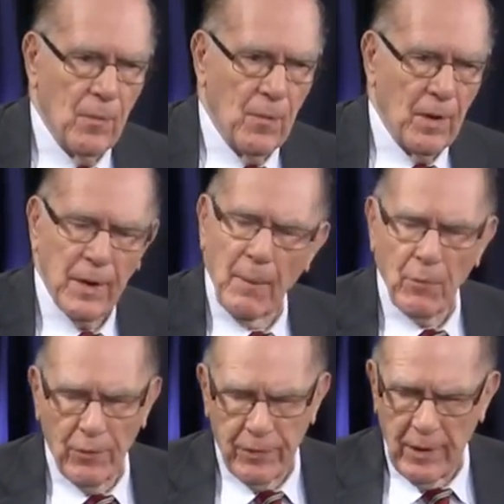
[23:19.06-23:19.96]
a number
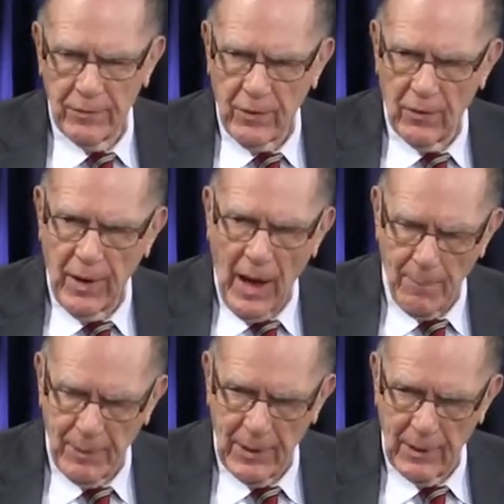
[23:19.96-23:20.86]
of things are
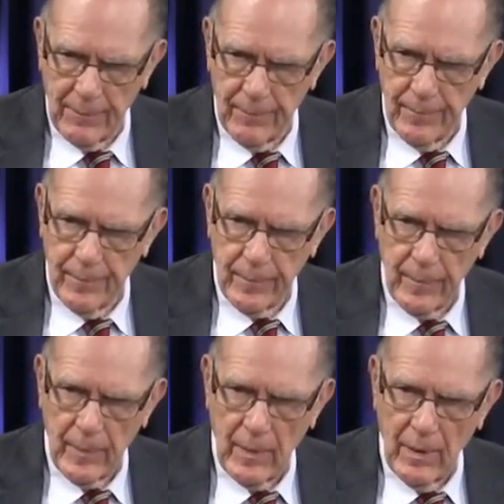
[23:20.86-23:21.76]
happening.
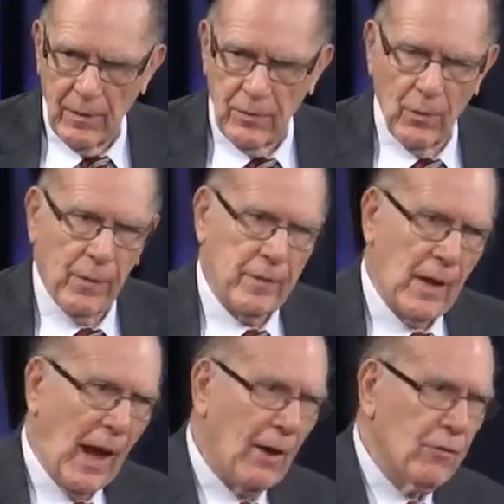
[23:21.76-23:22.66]
So that
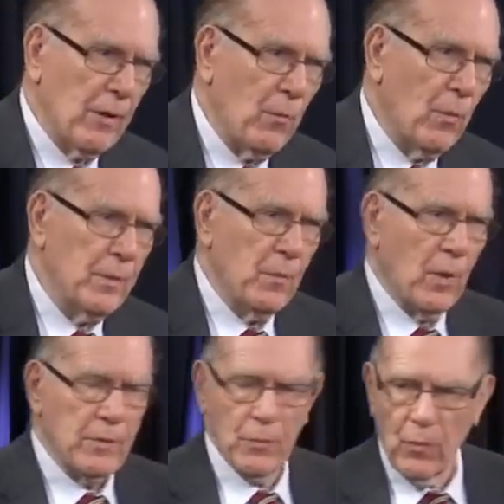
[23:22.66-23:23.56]
actually
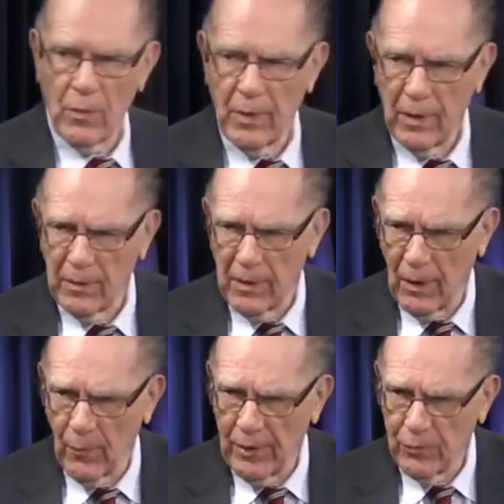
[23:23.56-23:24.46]
what
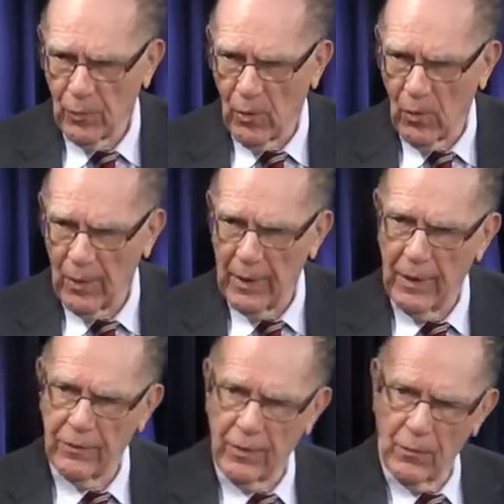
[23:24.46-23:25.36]
Hillary's role
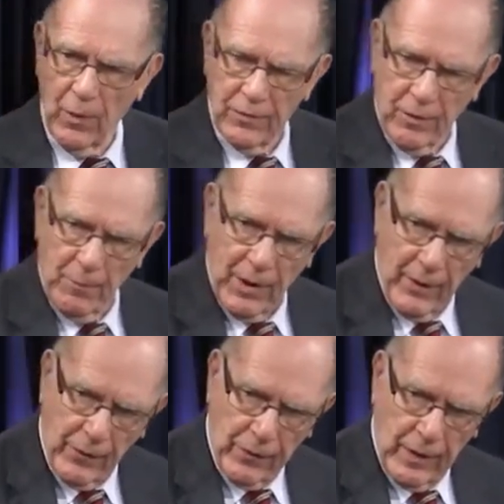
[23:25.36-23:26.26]
is and what some of the
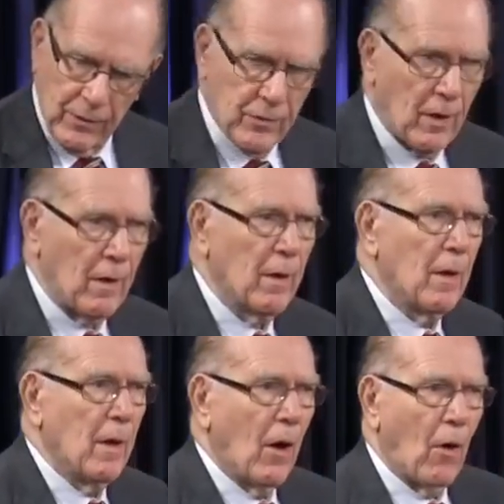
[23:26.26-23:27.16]
other things are
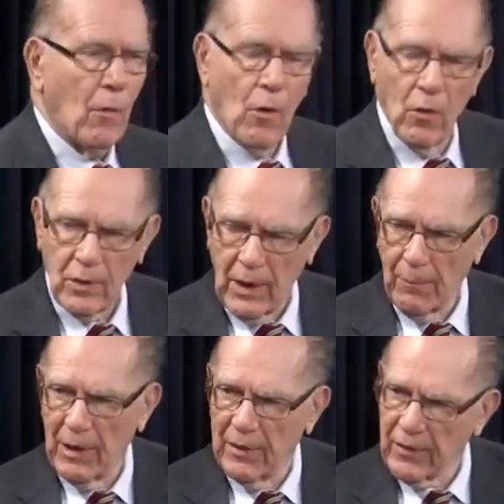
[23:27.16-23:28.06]
all
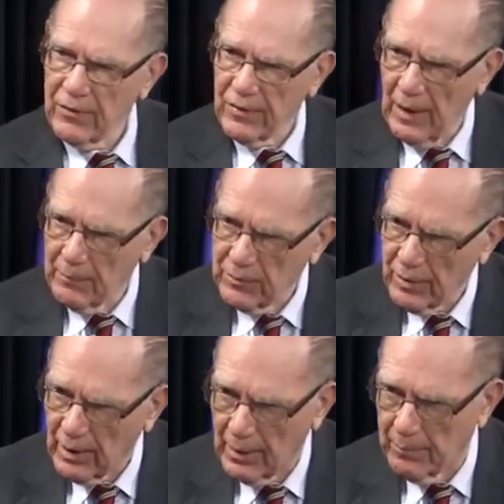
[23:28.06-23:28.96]
coming at the same
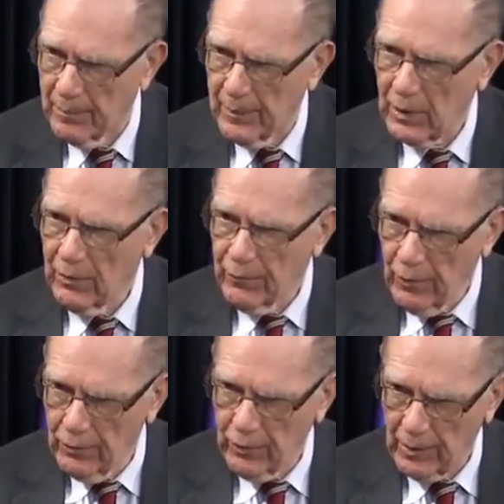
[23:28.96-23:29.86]
time. They're
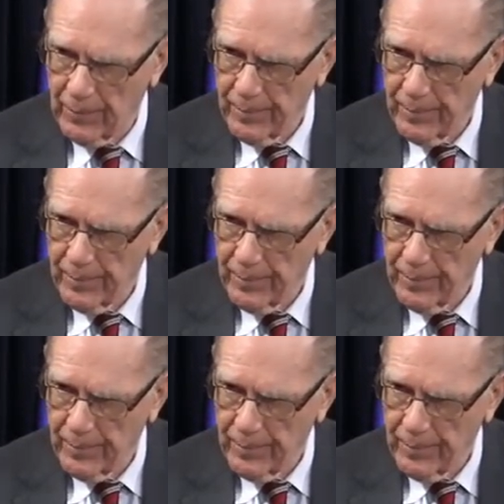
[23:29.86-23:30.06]
converging.